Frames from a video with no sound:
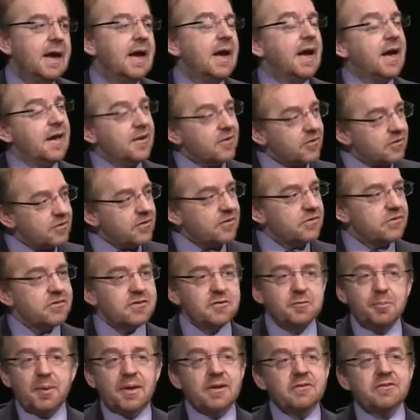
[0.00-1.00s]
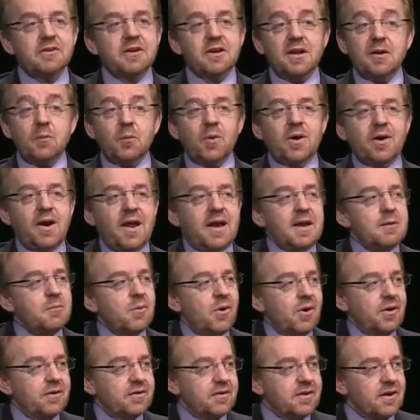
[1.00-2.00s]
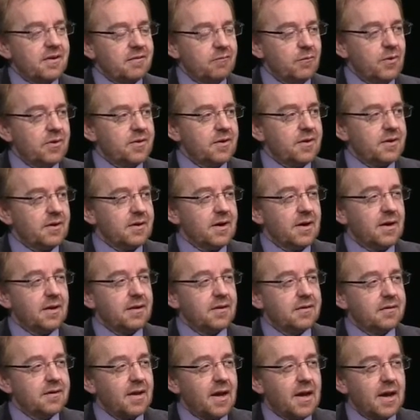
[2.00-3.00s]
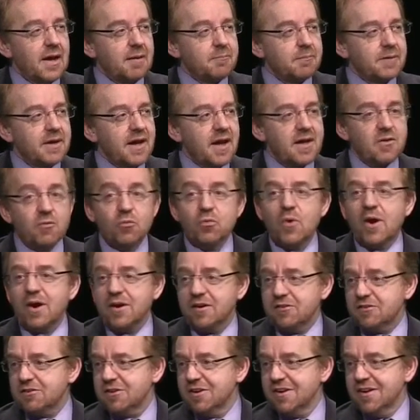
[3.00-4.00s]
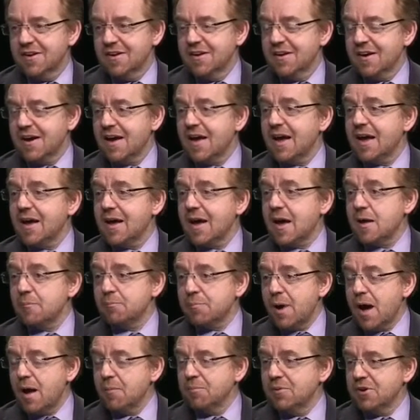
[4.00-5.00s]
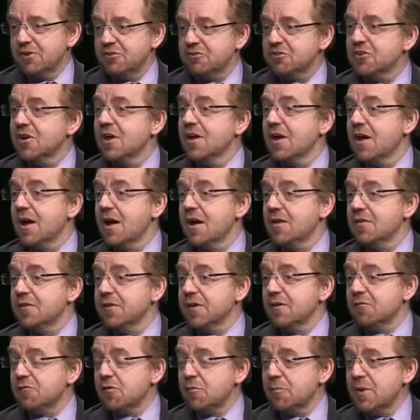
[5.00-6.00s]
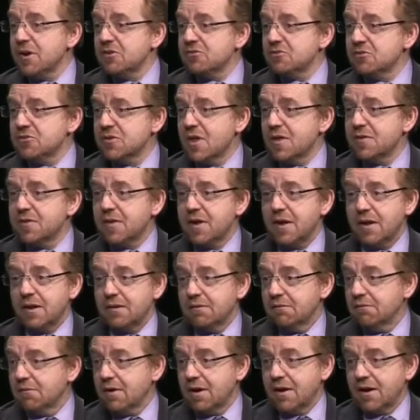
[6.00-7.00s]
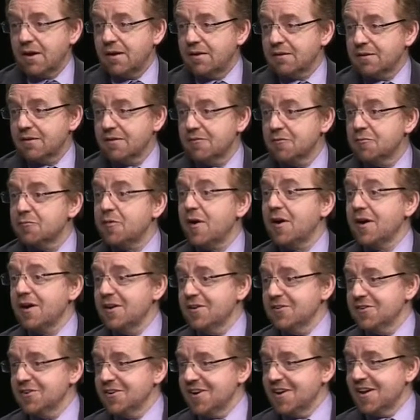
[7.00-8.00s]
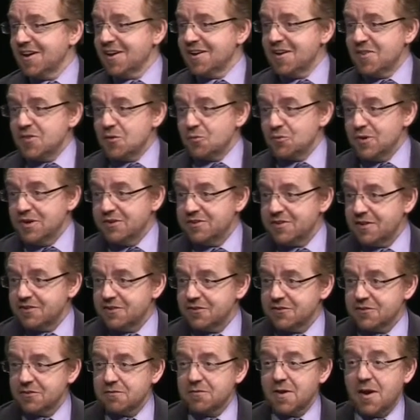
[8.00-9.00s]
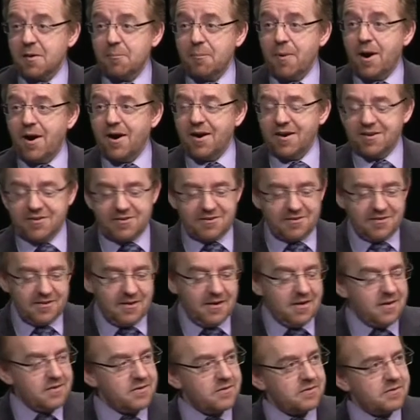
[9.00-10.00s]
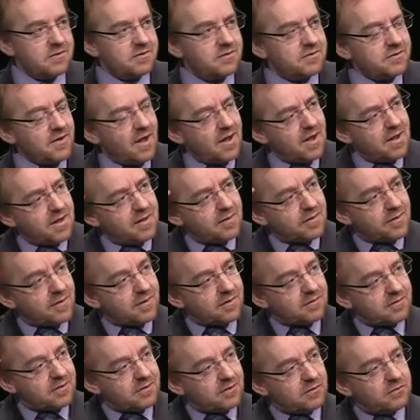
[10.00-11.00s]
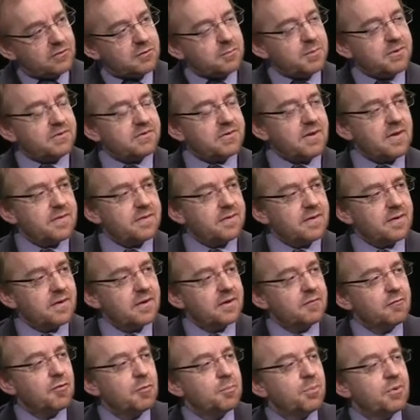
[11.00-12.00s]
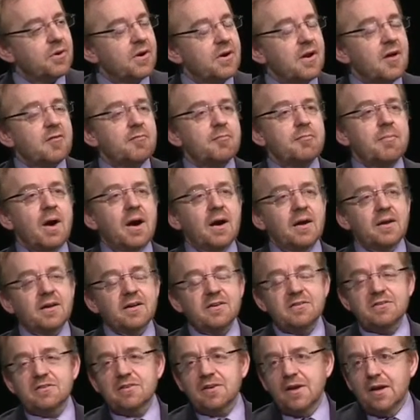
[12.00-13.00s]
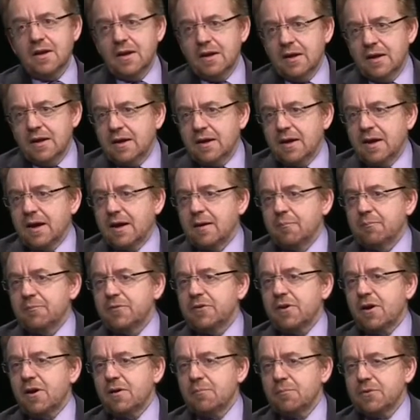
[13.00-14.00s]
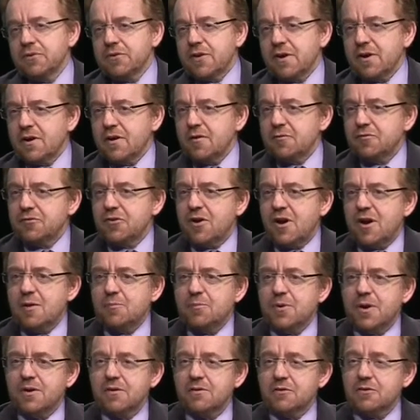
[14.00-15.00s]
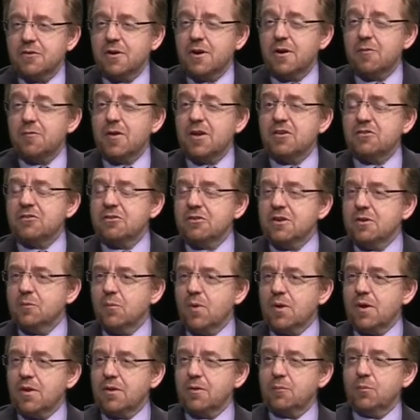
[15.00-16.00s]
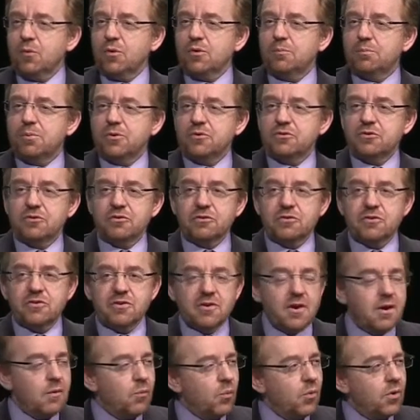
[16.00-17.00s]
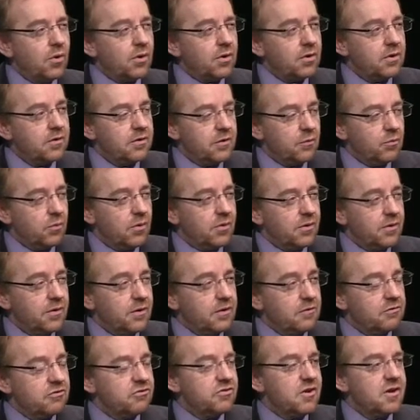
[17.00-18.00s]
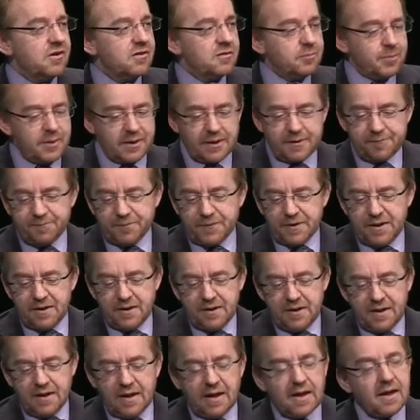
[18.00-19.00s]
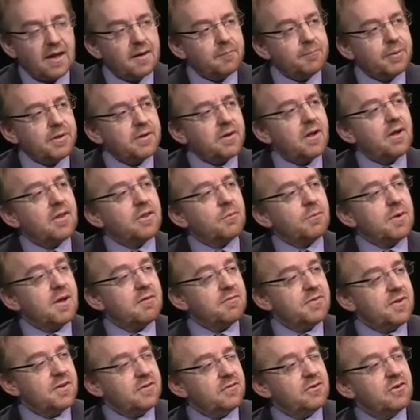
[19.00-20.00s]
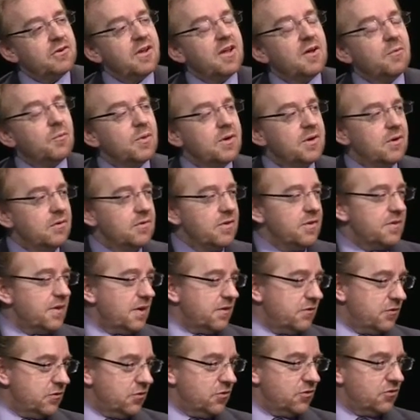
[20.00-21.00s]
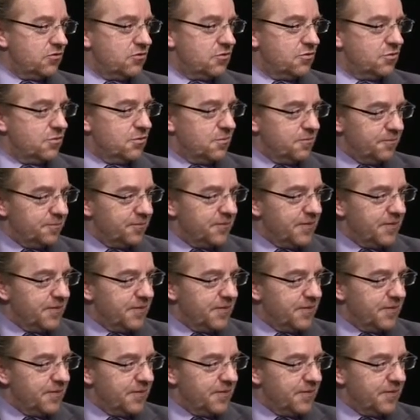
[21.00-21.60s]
And this is basically where anyone can, with a, an, um, can write uh, and publish uh, the information that they uh, find uh, in the recesses of their mind. There's a saying that it used to be said that if you put enough monkeys um, down beside enough typewriters, then eventually one of them would produce a work the worthy of Shakespeare. Uh, but now that we have the internet, we know that that's not true.